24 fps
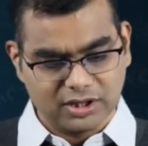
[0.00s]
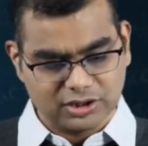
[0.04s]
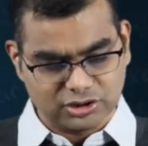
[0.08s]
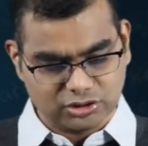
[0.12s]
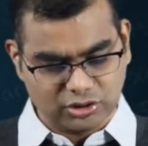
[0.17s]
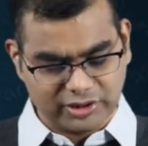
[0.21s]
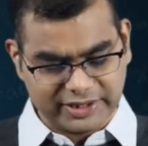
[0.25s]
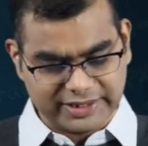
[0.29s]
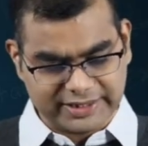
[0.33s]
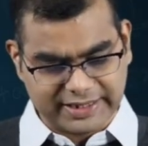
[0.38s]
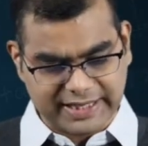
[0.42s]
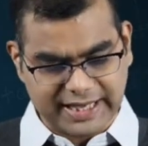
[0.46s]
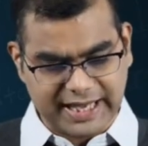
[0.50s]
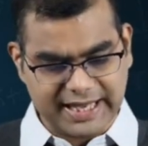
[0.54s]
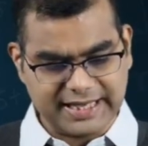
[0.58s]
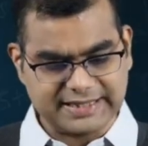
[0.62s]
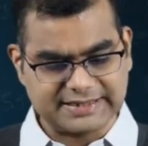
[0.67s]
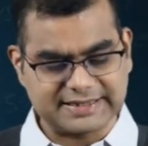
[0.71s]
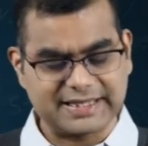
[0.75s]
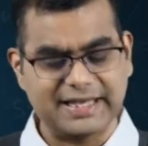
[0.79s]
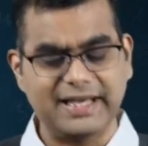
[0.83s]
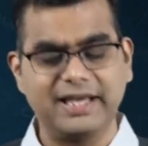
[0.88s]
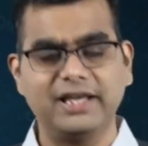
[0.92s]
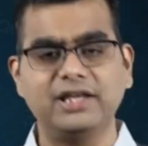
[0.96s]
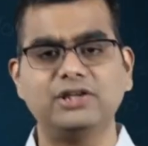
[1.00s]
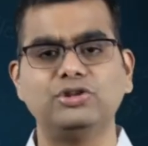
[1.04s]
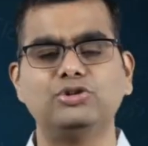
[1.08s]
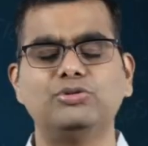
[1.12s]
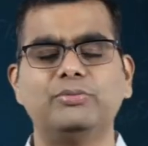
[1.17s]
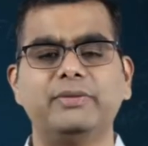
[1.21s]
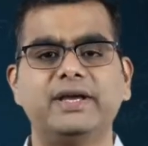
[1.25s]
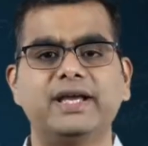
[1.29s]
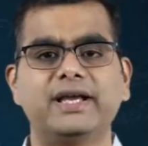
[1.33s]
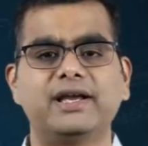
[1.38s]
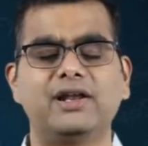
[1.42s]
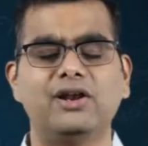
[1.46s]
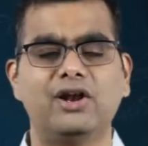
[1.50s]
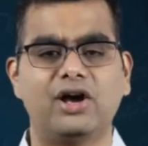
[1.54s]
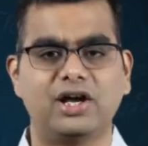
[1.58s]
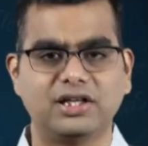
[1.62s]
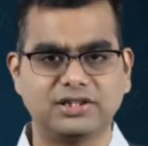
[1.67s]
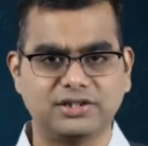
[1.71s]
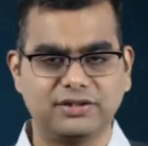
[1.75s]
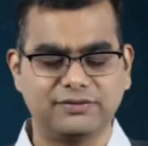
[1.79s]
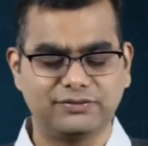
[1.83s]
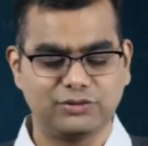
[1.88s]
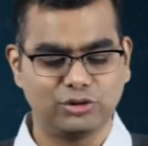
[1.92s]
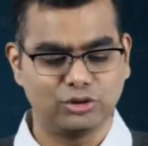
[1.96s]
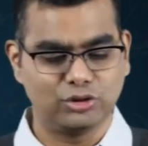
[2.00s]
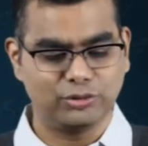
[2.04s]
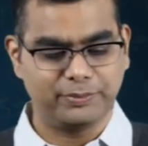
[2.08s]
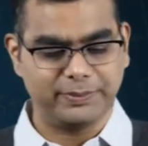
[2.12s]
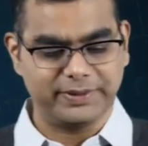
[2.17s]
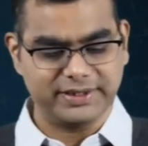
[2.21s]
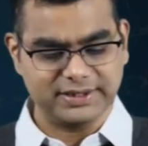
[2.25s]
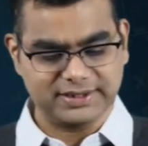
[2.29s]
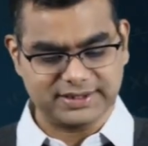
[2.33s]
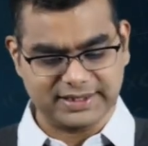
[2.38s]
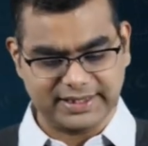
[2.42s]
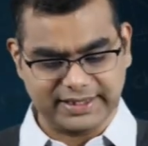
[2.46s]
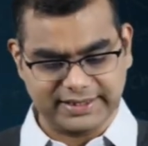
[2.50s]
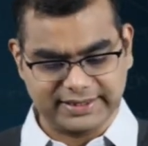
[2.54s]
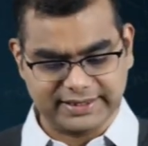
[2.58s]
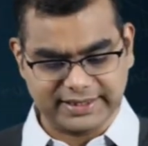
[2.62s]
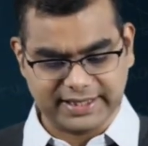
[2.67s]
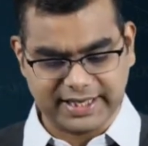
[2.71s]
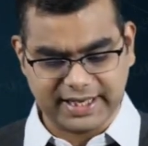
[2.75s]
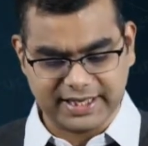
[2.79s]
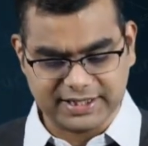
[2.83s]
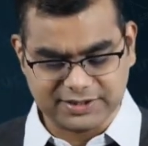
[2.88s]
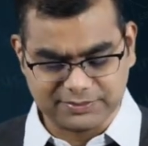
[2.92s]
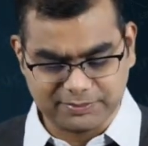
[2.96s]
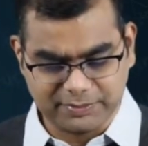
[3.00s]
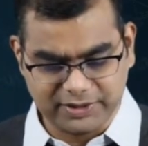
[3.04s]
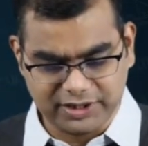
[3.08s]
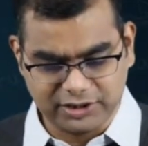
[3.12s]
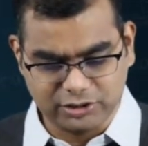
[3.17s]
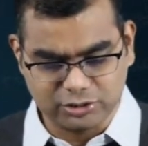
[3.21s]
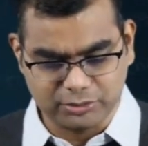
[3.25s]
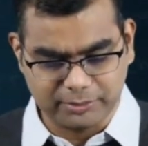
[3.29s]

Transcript: So, in case A, you make a loss of 2 rupees and in case B,